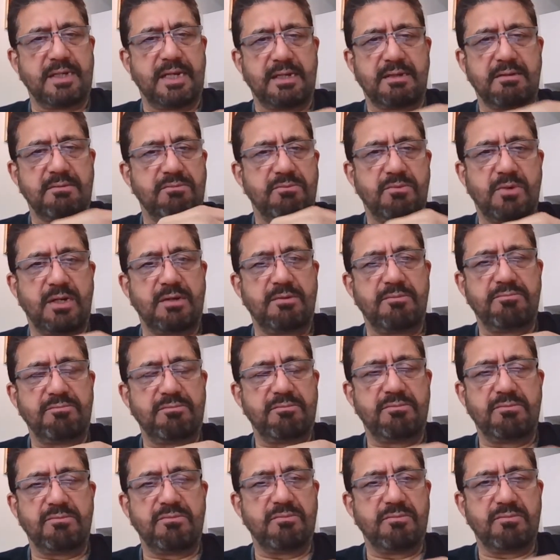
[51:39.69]
like
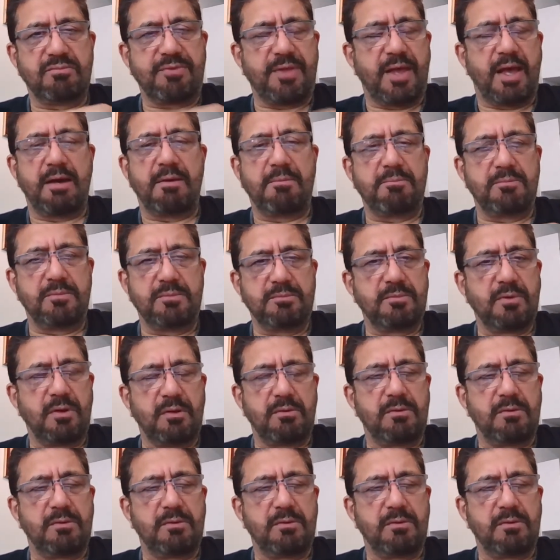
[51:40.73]
one thumb